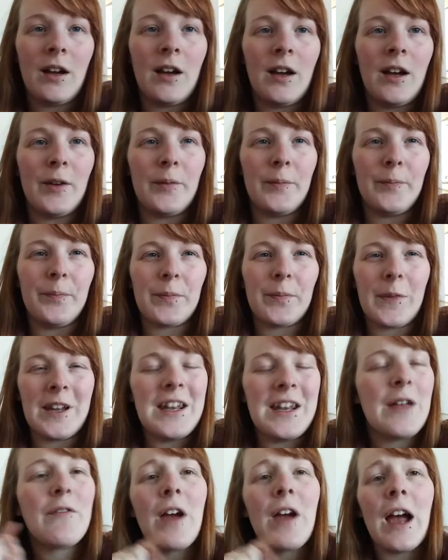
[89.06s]
I
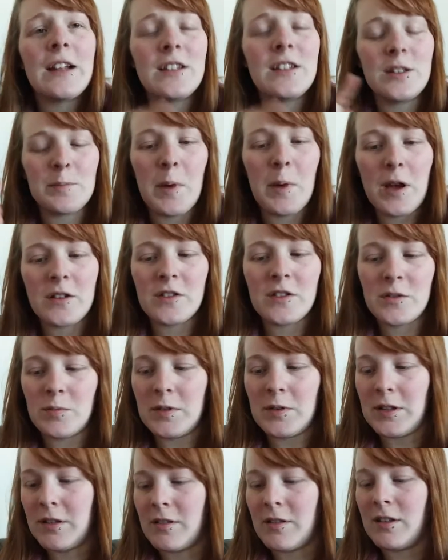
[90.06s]
never had spots
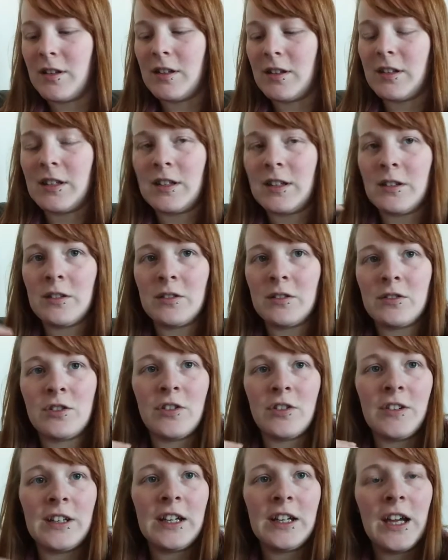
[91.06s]
with
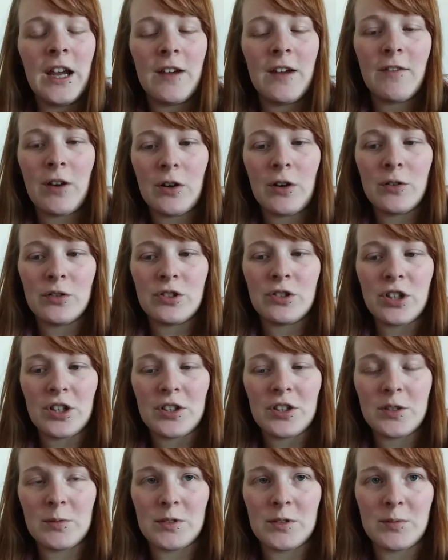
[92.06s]
during Keira or
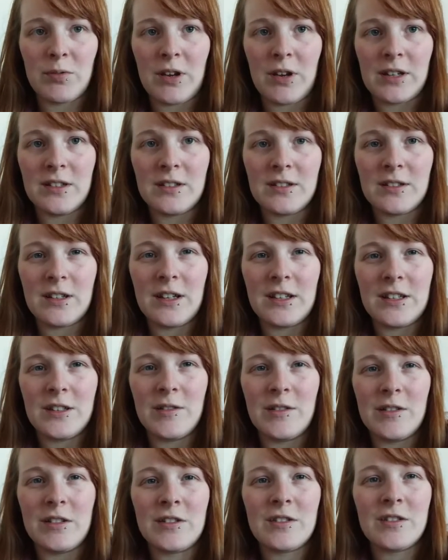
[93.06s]
Joshua's pregnancy,
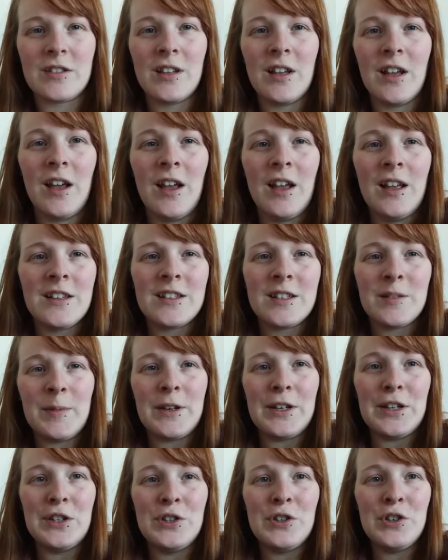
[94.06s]
so it's a
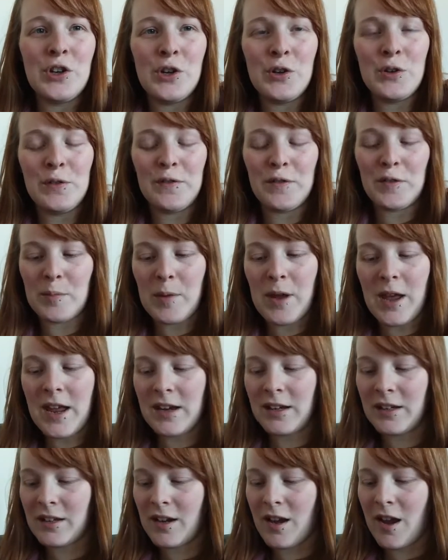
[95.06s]
bit new for
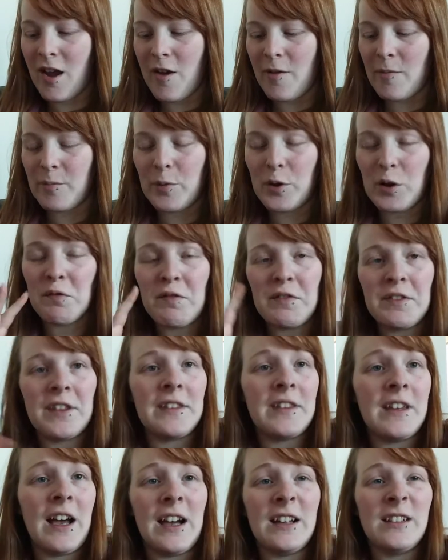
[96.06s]
me. But other
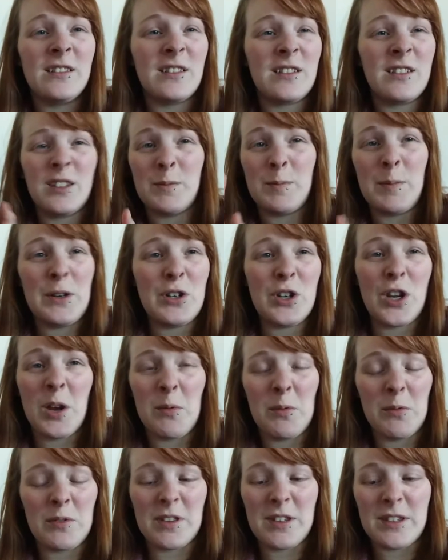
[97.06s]
than that, there's been
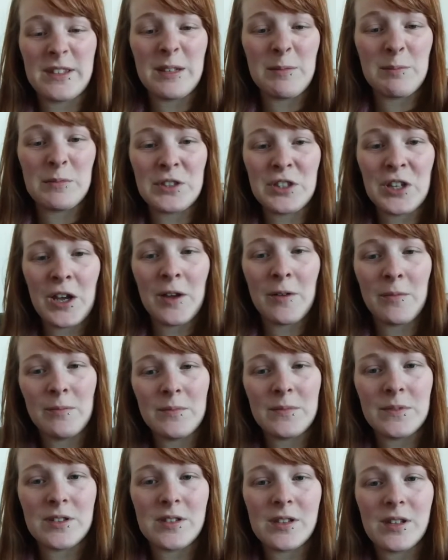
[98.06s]
no other
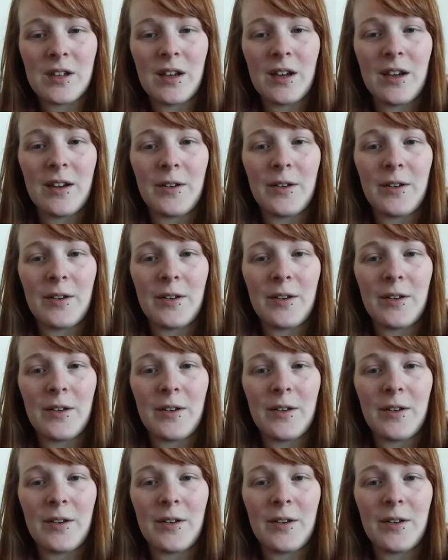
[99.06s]
symptoms.